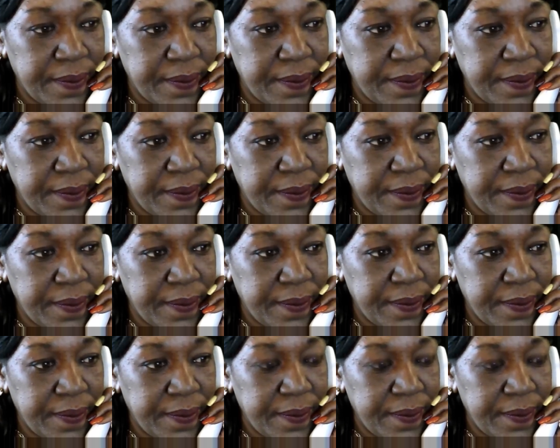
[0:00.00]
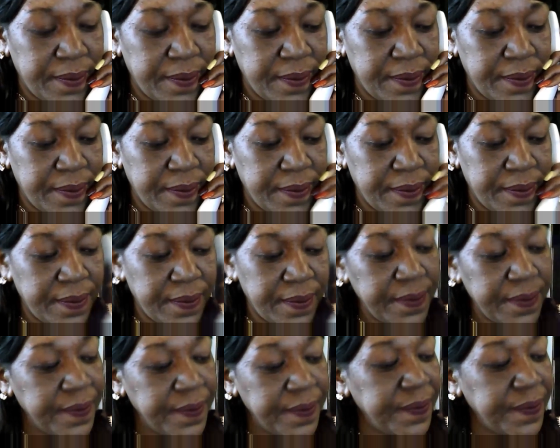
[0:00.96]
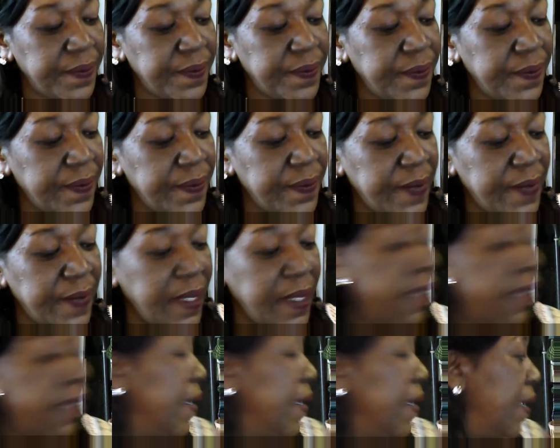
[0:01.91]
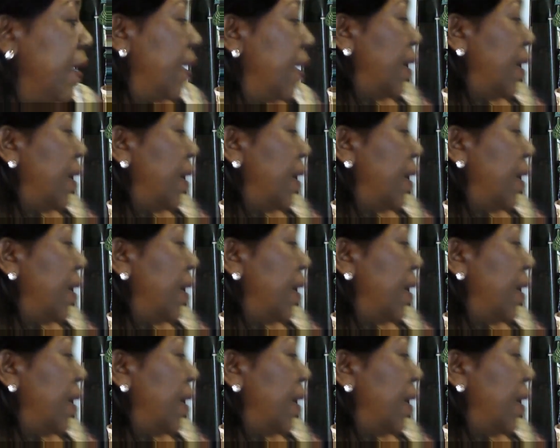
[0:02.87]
Nothing is said.